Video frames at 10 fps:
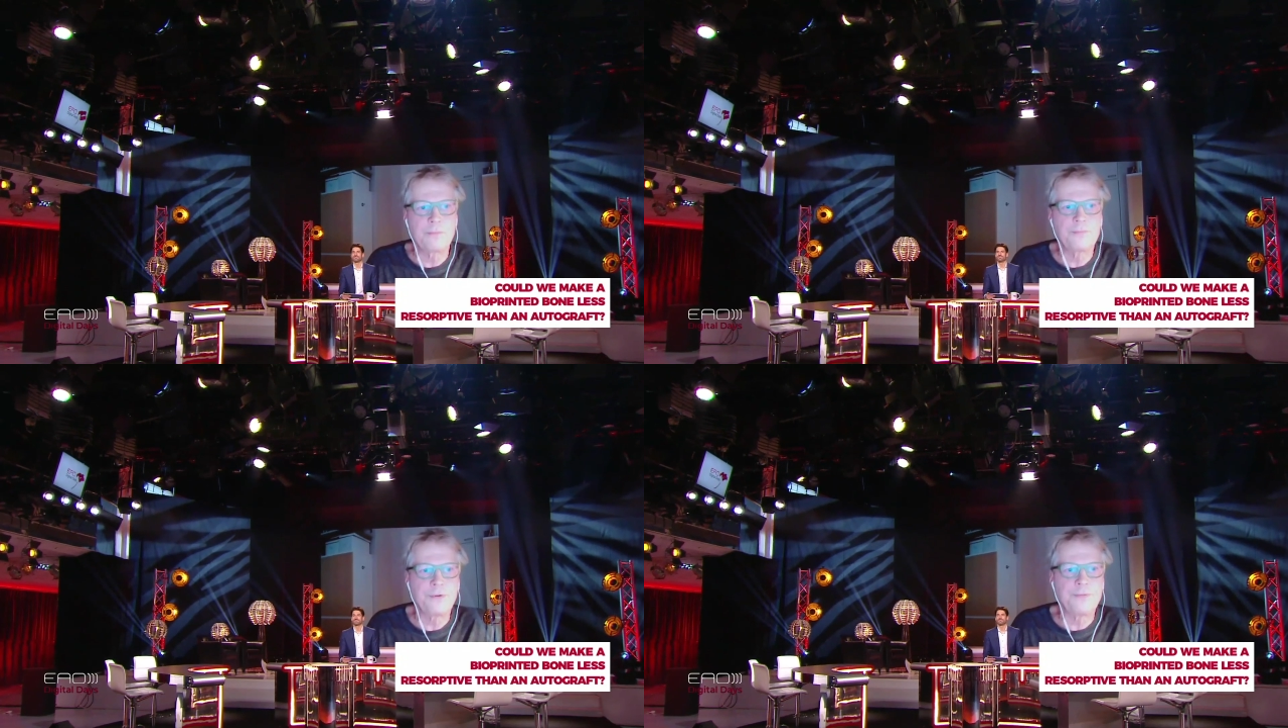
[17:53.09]

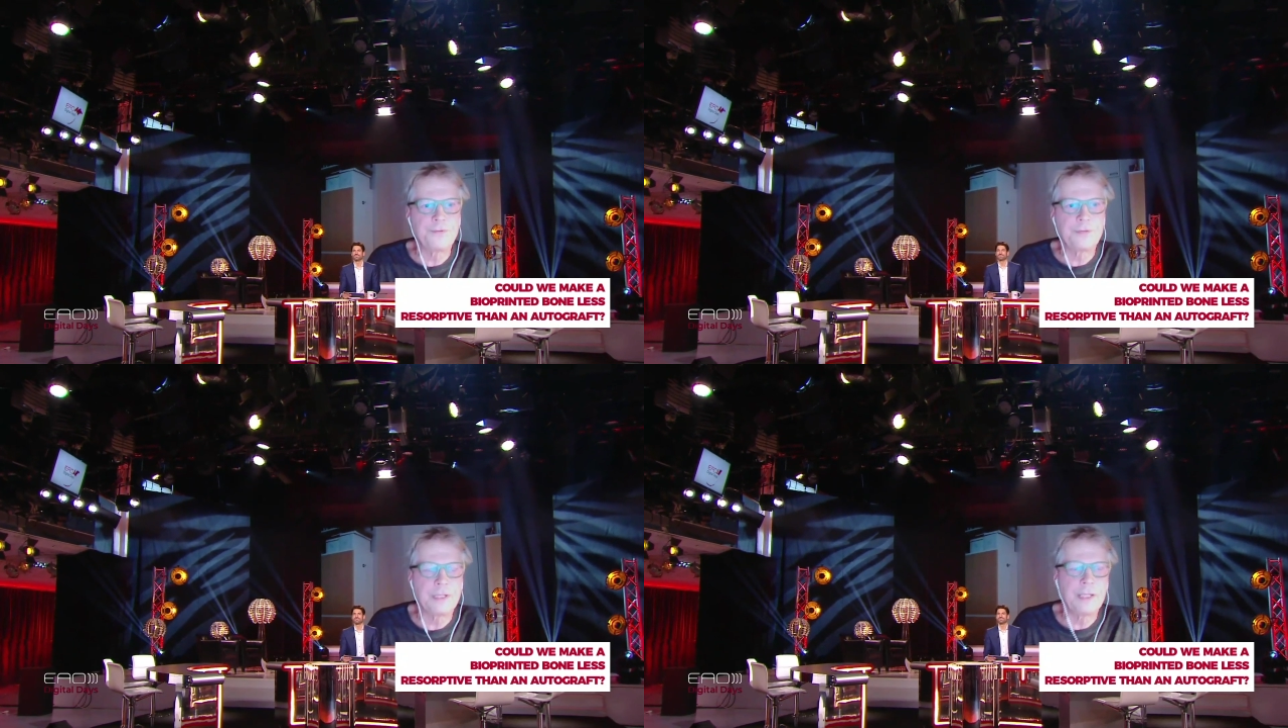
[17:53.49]

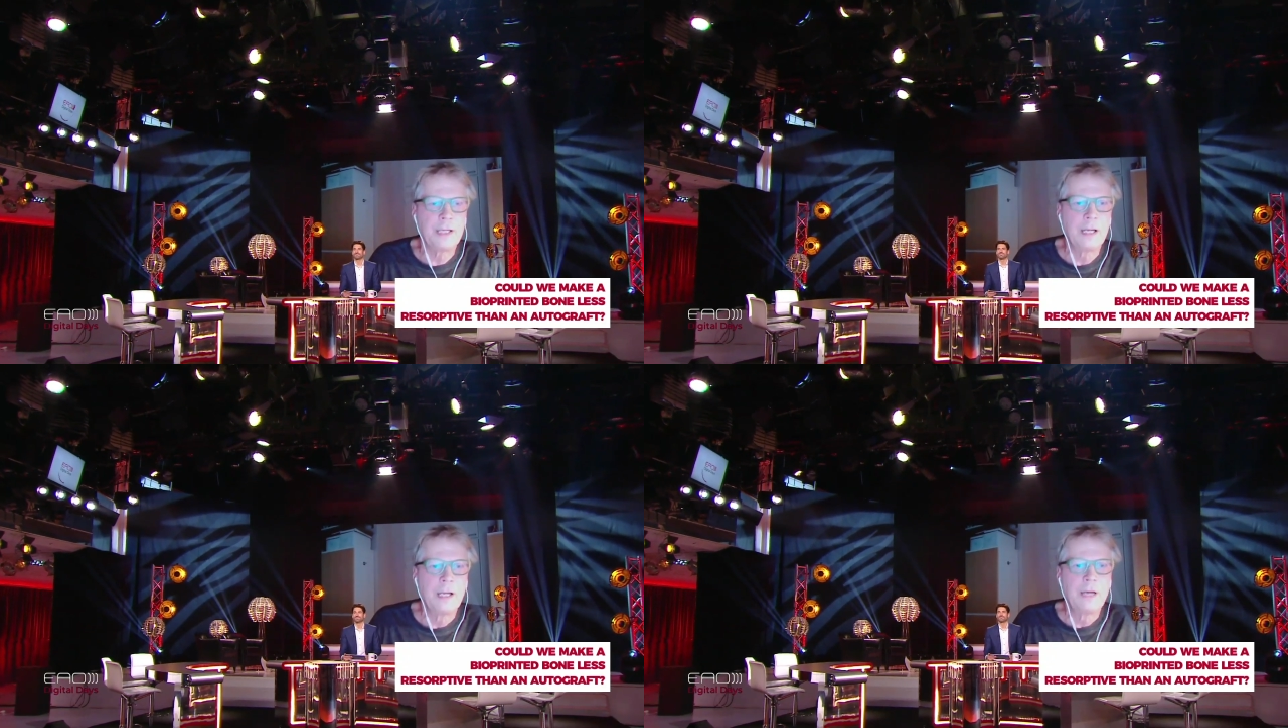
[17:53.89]
70%
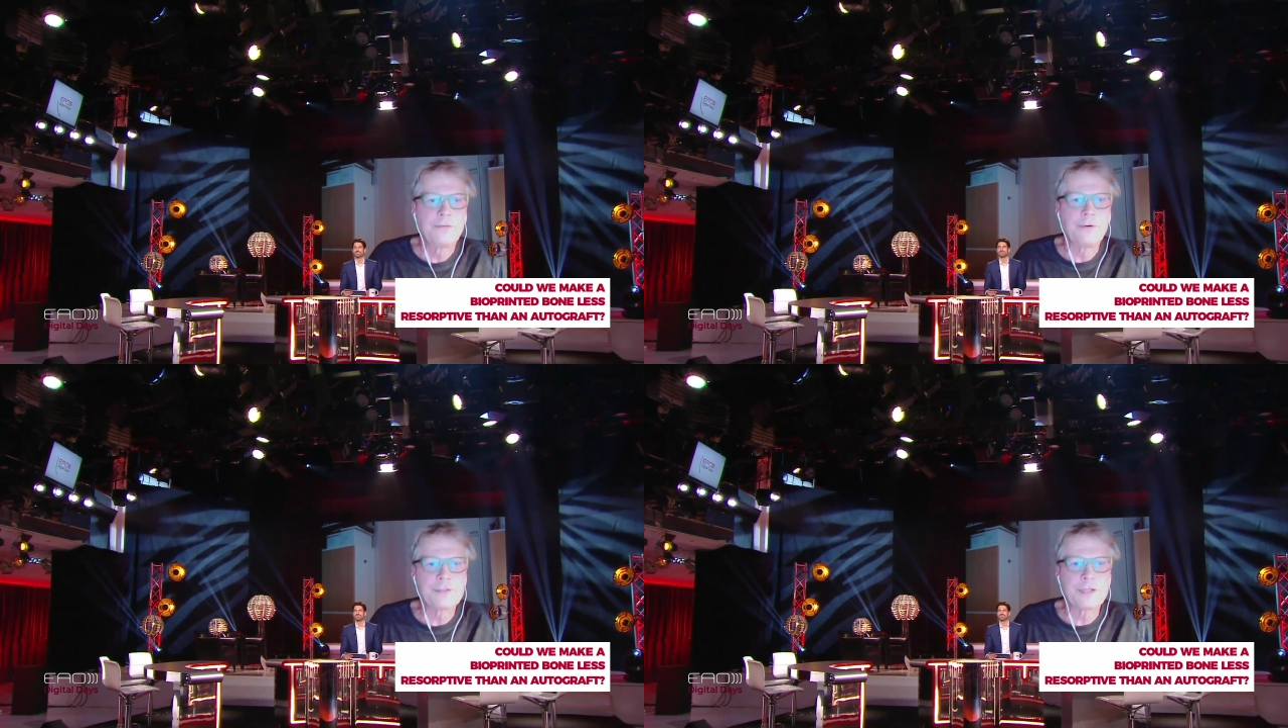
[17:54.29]

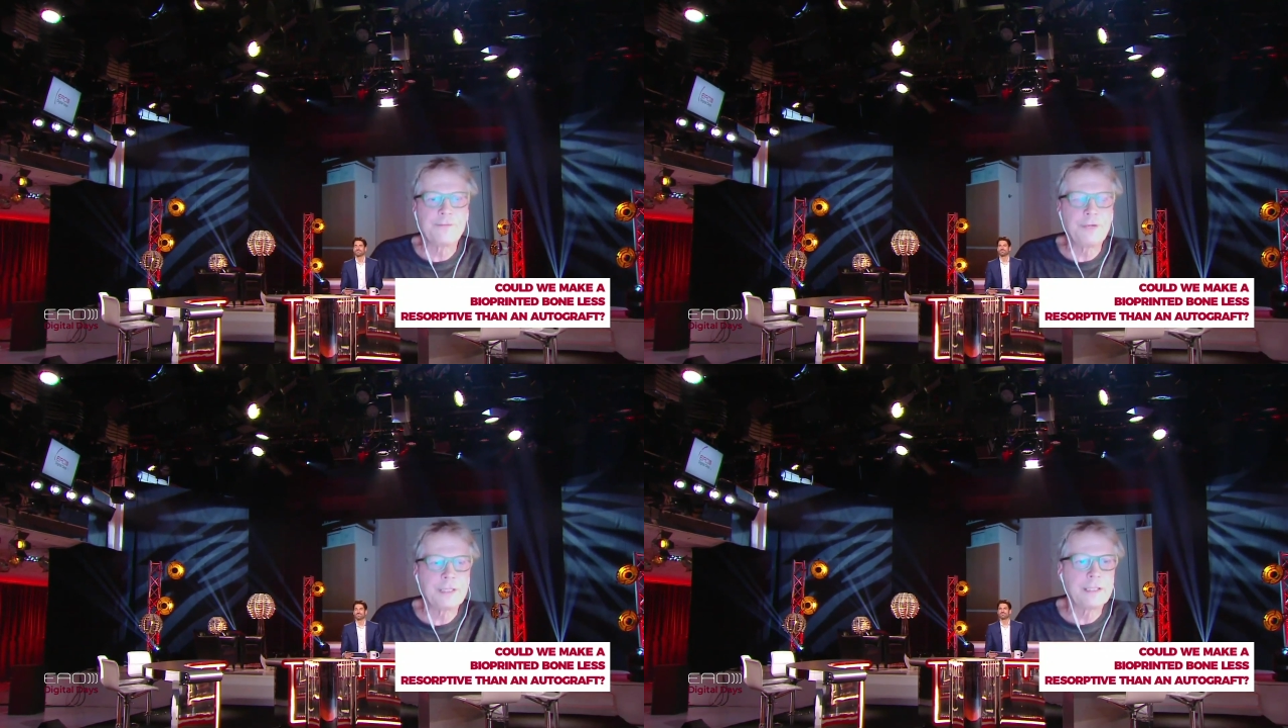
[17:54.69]

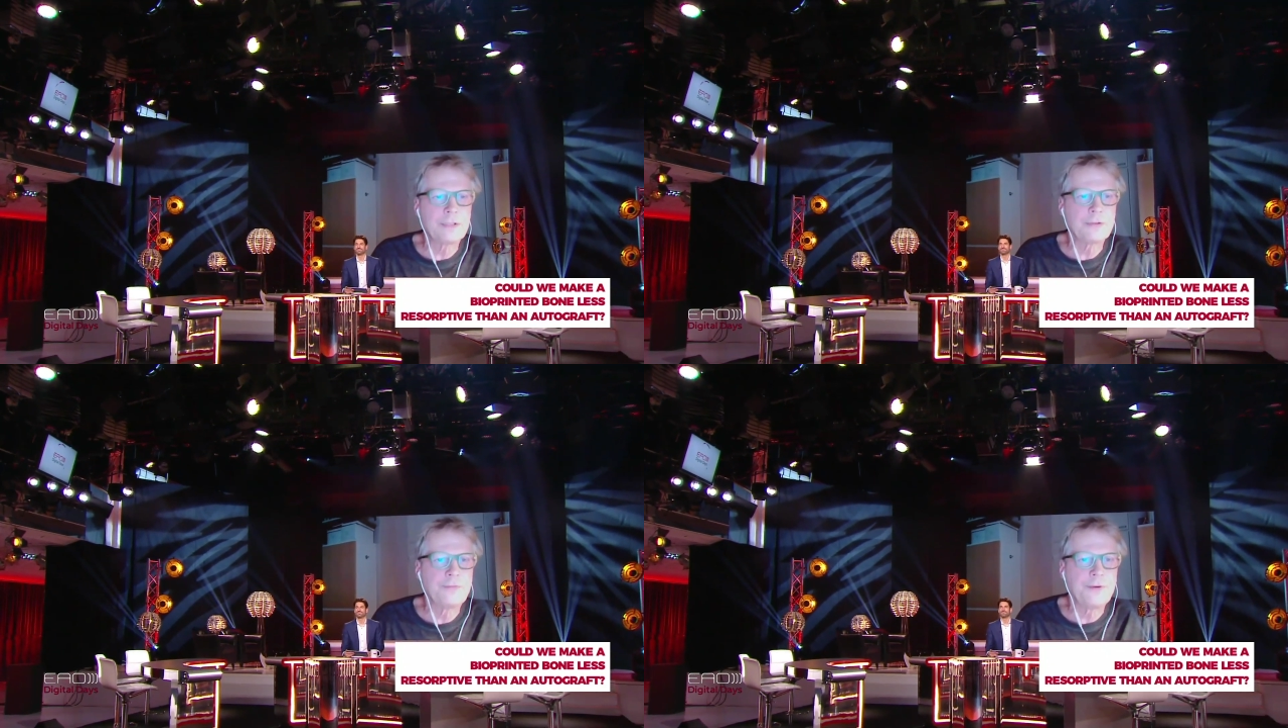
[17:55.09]
to
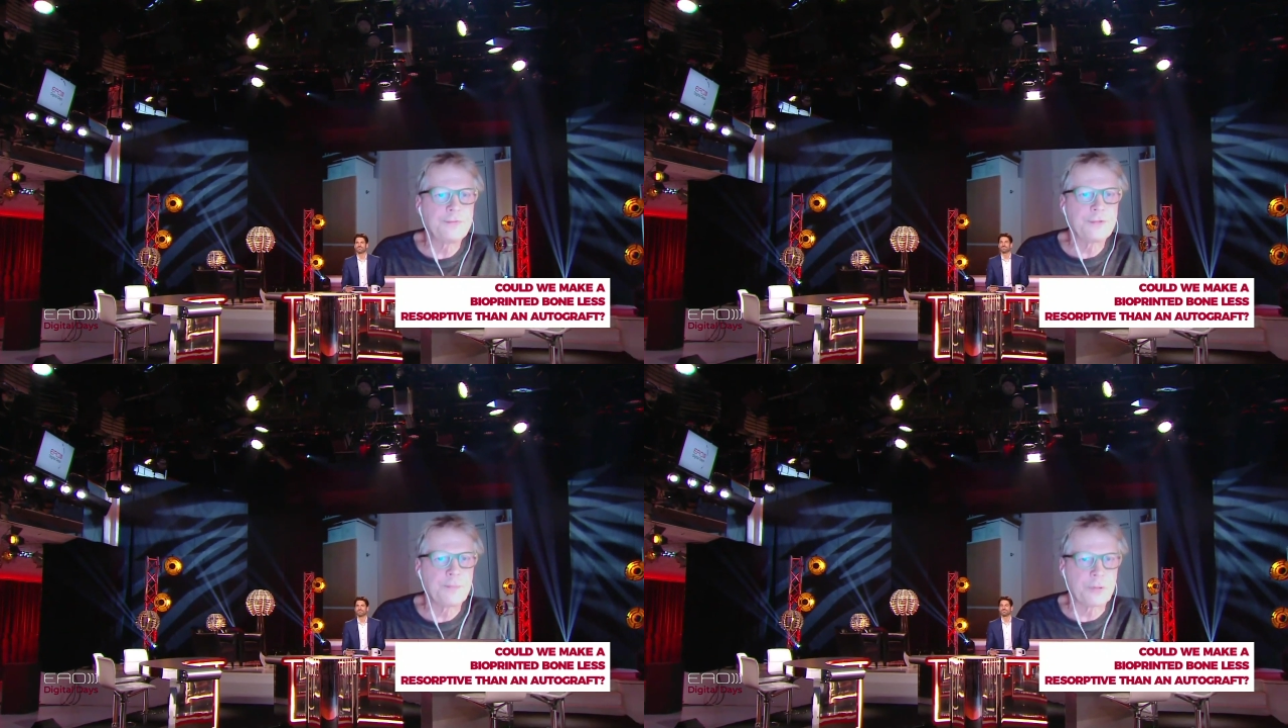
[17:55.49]

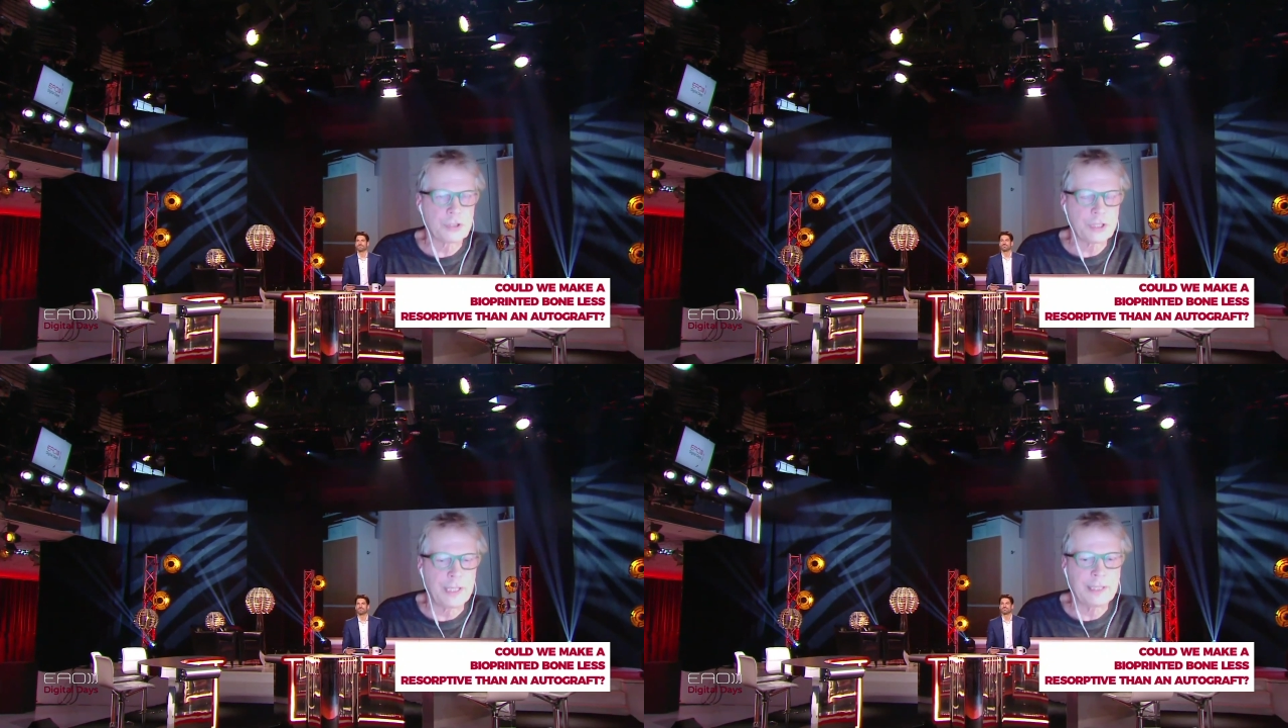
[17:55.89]

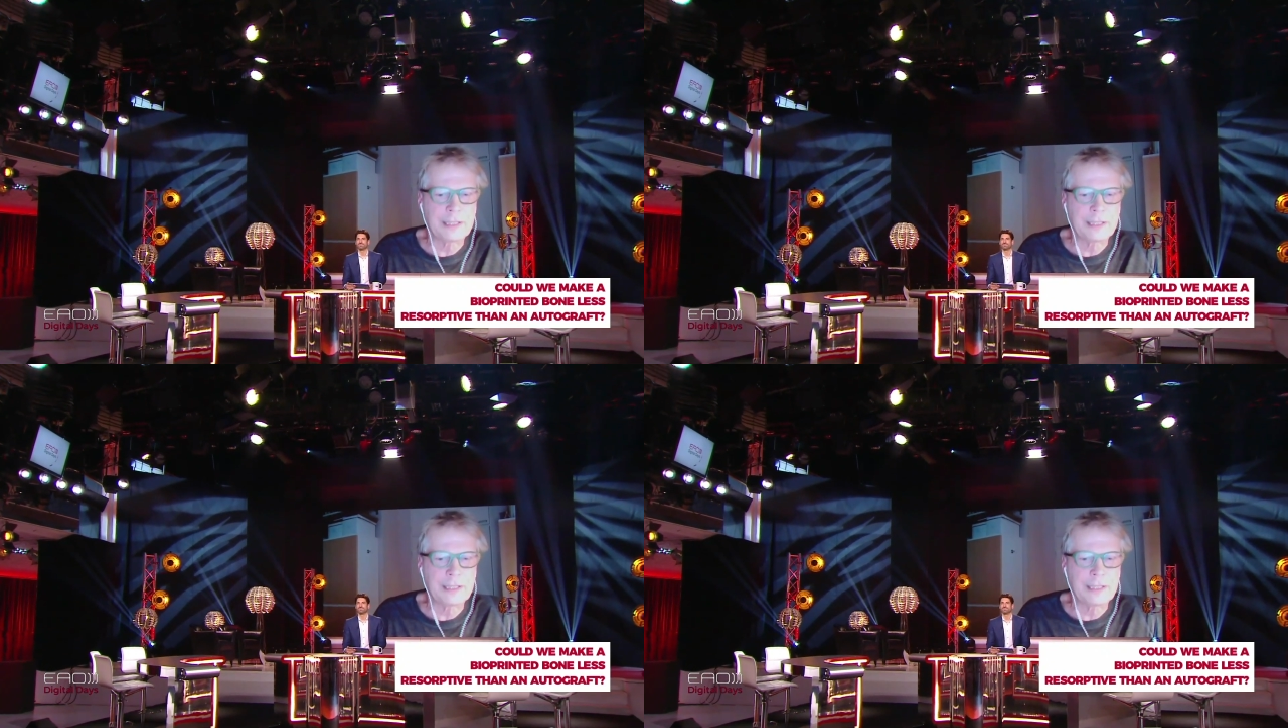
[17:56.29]
50%.